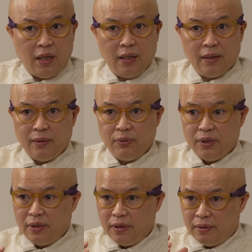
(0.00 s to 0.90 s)
And that
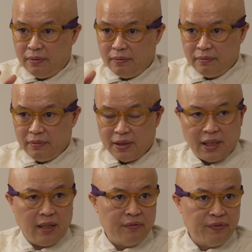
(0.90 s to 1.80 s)
was the
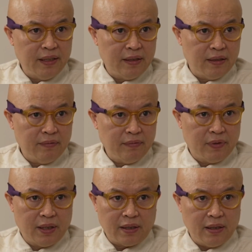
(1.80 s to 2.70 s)
Tet Offensive,
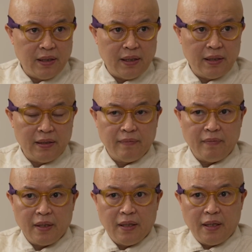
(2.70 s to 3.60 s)
68.
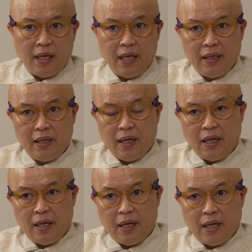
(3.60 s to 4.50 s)
And
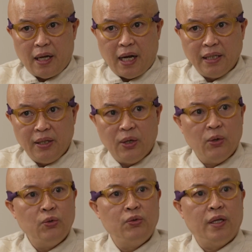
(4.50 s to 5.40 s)
I
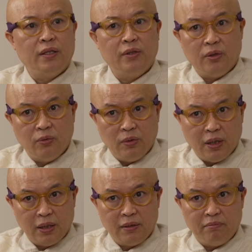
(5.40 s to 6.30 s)
know that your
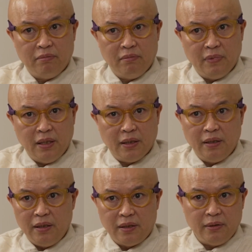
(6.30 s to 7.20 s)
work, in
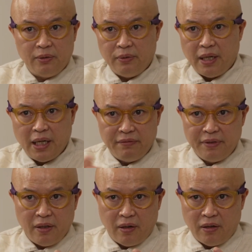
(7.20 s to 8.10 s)
addition to
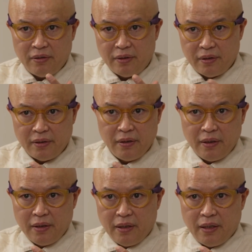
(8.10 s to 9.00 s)
every other
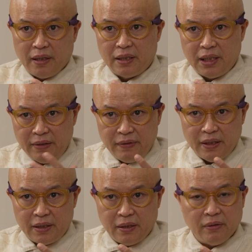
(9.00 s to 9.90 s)

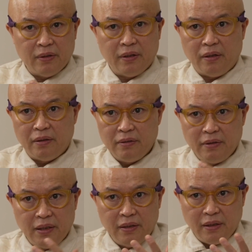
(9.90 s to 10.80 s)
activities going on
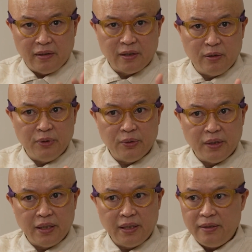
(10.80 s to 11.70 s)
in the art
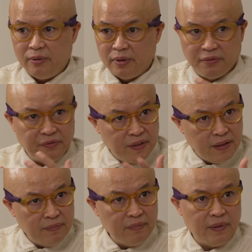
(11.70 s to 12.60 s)
community, or the
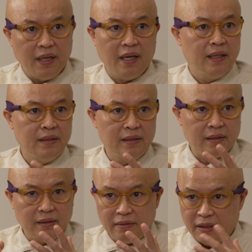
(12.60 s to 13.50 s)
film, dance,
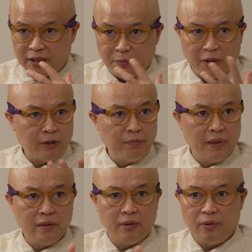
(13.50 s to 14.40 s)
and
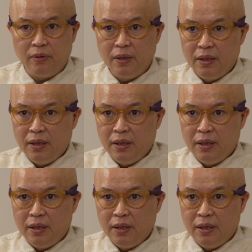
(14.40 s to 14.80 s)
experimental